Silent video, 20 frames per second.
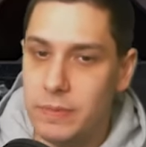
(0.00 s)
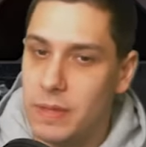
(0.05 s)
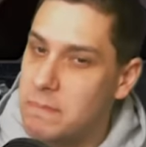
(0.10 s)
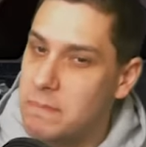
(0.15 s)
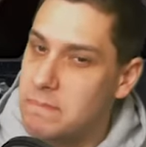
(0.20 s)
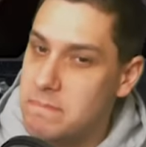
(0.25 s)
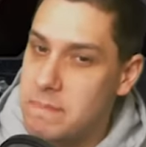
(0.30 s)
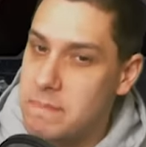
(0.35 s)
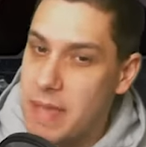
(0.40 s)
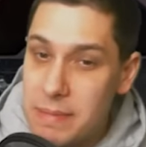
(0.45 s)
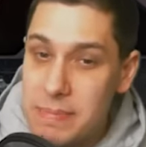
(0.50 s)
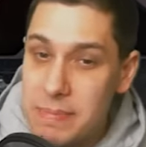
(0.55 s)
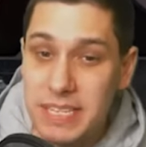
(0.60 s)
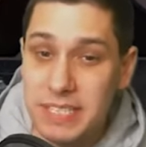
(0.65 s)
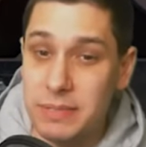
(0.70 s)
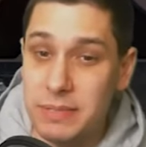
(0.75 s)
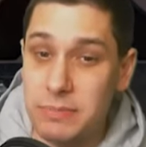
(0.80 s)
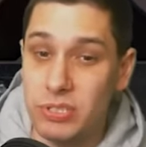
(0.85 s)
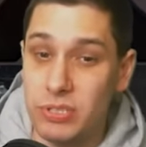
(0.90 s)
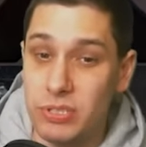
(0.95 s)
Maybe
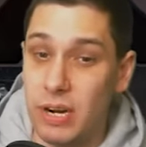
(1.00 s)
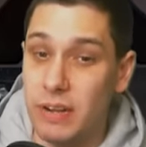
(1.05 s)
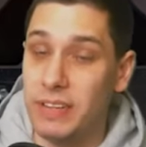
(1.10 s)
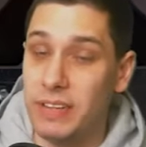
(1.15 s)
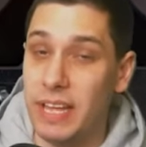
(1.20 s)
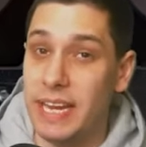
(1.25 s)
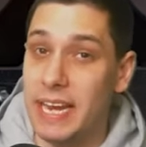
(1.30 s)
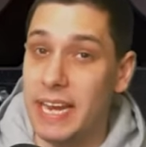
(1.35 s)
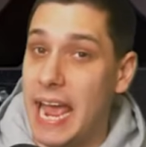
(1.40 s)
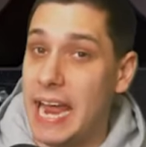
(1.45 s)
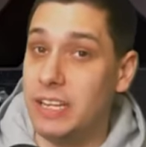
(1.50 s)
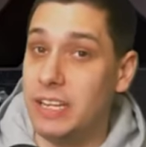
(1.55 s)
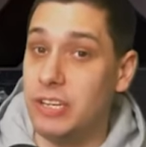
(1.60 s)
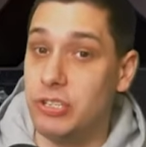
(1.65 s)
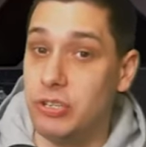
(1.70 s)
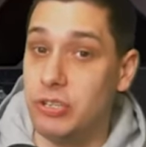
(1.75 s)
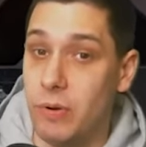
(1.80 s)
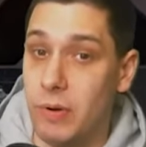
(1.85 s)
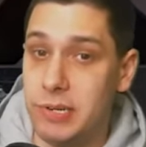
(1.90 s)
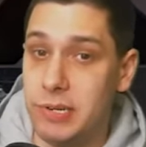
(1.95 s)
some sort of like an Eddie
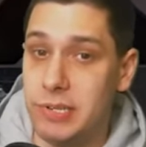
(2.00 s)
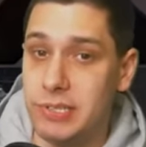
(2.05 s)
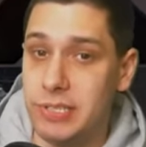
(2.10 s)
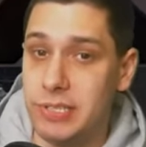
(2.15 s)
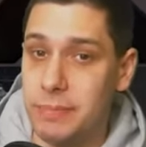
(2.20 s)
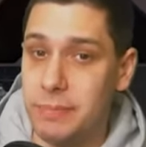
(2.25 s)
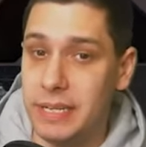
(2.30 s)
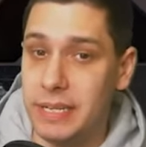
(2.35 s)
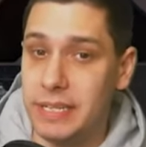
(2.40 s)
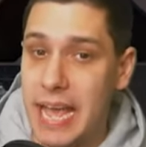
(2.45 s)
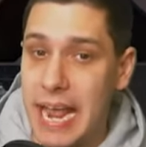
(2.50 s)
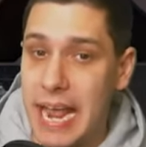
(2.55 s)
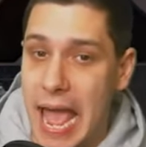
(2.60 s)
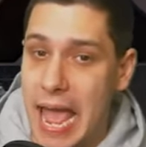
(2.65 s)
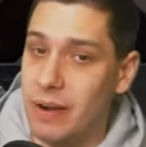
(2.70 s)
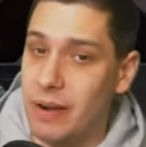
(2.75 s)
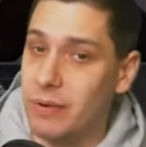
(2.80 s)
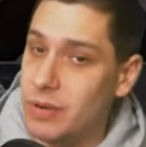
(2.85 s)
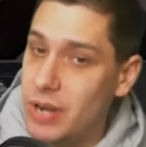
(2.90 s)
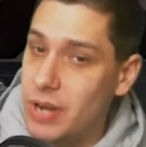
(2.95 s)
George or something like that. I
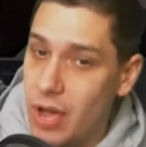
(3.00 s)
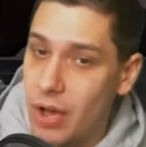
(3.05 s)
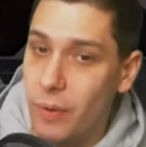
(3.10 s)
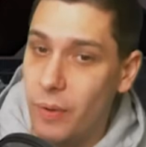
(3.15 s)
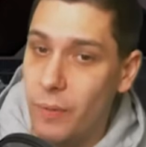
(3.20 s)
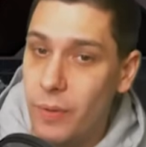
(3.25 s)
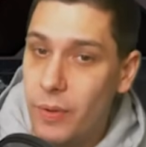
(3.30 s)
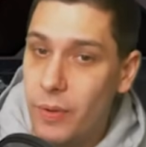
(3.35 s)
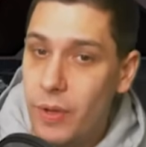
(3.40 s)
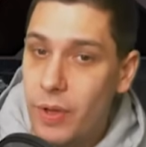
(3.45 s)
don't know.